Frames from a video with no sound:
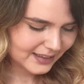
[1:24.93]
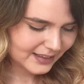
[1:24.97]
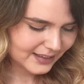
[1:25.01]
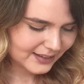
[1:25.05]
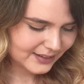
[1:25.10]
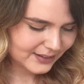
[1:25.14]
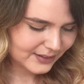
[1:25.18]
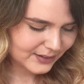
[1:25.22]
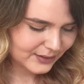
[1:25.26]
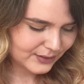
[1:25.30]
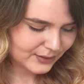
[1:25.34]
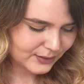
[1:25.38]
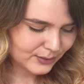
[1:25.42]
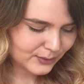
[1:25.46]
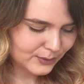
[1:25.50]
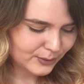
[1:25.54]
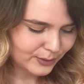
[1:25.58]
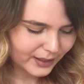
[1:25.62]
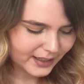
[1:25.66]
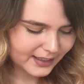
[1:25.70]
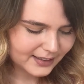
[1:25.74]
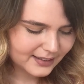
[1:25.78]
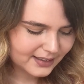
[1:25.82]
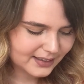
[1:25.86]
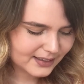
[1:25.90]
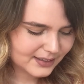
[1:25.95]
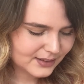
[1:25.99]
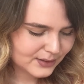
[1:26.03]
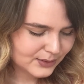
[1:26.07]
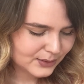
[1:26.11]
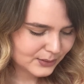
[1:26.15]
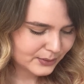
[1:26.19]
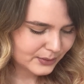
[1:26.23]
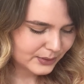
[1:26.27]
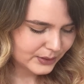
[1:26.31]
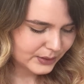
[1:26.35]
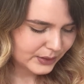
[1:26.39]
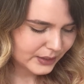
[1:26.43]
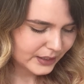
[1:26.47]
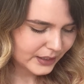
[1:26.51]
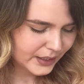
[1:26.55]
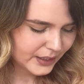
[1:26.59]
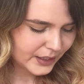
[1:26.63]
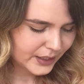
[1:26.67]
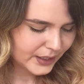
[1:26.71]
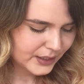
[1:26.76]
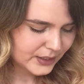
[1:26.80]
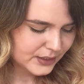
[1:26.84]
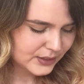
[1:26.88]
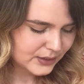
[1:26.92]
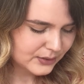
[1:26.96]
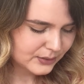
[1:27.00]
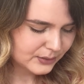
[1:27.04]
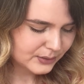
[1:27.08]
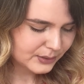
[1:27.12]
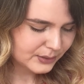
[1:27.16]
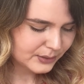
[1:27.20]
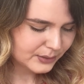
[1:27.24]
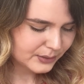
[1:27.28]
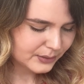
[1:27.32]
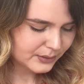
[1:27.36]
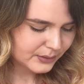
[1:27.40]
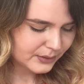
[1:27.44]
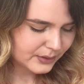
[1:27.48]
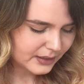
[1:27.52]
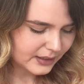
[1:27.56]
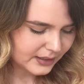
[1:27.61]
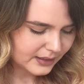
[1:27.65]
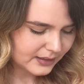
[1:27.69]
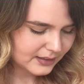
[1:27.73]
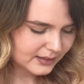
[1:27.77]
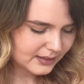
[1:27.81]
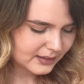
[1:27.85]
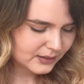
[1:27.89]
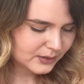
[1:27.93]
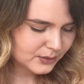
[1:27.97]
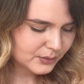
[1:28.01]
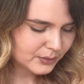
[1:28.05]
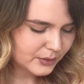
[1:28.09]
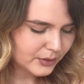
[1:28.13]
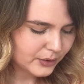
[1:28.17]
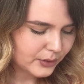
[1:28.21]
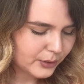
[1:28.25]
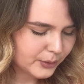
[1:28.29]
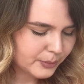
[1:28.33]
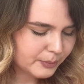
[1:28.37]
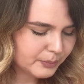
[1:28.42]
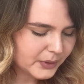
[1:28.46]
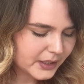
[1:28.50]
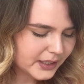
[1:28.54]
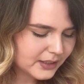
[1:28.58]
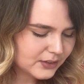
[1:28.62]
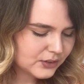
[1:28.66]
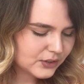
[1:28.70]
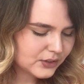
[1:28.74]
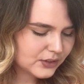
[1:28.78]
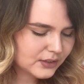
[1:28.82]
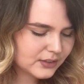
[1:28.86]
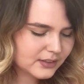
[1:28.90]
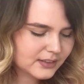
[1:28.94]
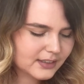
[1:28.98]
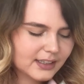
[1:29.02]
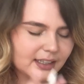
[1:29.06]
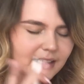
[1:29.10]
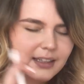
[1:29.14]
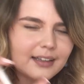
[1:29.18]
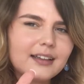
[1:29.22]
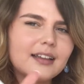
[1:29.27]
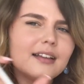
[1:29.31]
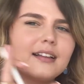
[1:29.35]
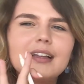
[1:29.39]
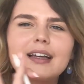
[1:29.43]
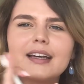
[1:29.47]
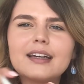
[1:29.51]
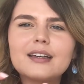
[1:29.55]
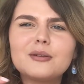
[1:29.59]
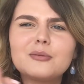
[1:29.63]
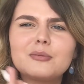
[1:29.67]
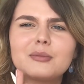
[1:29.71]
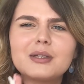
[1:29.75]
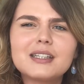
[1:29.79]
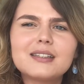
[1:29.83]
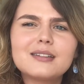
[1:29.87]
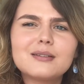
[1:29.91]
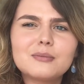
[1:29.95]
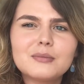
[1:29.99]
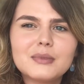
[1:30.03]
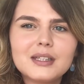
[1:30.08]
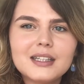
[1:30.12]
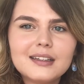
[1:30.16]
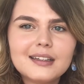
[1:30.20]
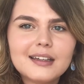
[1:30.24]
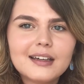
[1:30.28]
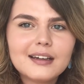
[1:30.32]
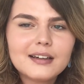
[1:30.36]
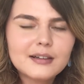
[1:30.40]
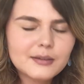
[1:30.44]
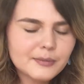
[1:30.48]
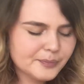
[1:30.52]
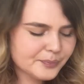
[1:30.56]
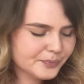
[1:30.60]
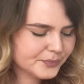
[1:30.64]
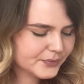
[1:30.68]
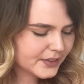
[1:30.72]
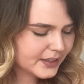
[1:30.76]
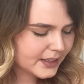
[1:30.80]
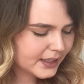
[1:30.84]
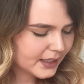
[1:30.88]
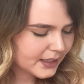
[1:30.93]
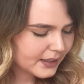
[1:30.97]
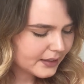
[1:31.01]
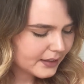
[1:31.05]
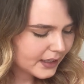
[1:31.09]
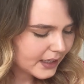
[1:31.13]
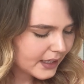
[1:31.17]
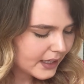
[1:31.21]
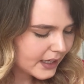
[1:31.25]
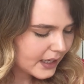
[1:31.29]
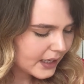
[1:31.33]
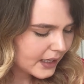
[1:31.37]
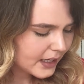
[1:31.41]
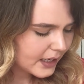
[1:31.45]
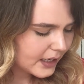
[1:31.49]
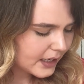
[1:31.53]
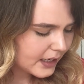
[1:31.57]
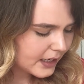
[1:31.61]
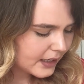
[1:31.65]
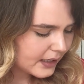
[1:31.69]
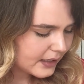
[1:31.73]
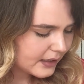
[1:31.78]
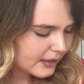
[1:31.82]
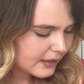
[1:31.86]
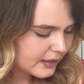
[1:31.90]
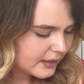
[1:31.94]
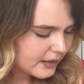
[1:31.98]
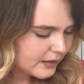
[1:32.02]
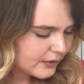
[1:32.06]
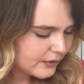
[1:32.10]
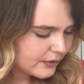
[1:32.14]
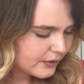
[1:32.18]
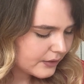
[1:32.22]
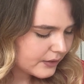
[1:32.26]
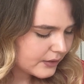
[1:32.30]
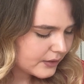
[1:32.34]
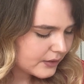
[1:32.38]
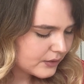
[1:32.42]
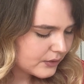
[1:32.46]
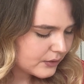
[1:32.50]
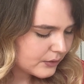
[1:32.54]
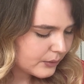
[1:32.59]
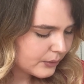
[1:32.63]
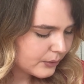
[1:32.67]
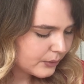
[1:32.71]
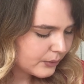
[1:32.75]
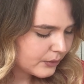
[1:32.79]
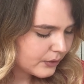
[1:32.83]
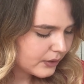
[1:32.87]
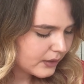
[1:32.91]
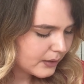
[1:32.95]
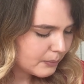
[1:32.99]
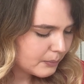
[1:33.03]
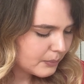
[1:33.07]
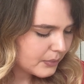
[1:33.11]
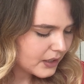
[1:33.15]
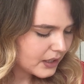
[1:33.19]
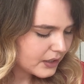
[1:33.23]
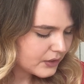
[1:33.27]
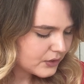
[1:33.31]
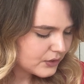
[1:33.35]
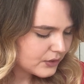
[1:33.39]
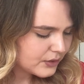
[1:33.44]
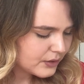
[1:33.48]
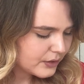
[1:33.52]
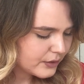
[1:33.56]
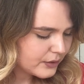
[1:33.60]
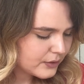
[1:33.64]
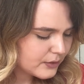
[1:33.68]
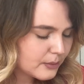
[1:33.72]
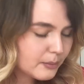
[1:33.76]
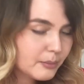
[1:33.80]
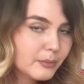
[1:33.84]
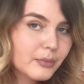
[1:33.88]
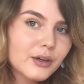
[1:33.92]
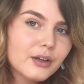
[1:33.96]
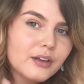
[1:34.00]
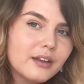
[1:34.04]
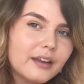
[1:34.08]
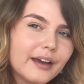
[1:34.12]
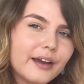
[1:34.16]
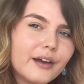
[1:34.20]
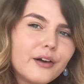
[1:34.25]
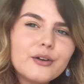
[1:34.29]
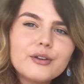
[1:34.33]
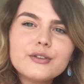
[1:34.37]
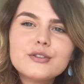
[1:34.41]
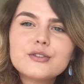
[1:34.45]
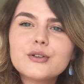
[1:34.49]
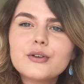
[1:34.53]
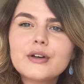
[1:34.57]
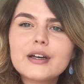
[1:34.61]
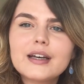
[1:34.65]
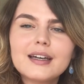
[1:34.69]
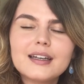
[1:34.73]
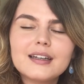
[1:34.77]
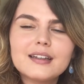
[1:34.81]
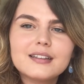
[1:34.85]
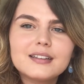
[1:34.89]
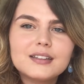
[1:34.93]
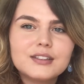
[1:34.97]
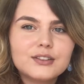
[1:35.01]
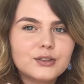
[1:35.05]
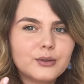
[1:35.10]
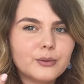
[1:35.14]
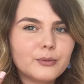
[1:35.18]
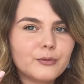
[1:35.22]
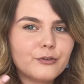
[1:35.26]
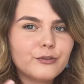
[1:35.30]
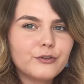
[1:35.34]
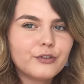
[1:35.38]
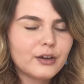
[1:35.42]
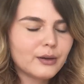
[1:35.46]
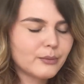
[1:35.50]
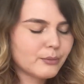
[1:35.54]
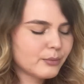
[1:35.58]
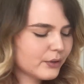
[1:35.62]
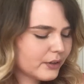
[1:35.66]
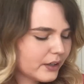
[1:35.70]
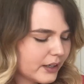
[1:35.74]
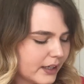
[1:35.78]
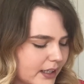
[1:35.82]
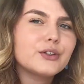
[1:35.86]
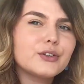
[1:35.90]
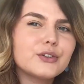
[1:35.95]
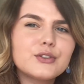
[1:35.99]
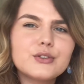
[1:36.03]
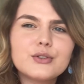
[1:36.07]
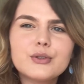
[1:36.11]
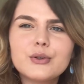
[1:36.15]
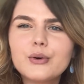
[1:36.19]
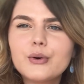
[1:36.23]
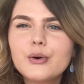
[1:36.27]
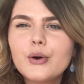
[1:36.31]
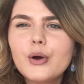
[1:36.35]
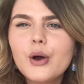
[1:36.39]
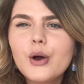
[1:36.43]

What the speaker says: not writing so well. So yeah, these were all pictures and I did like a mixed media thing. And here it's only pictures, but I also added some fabric. So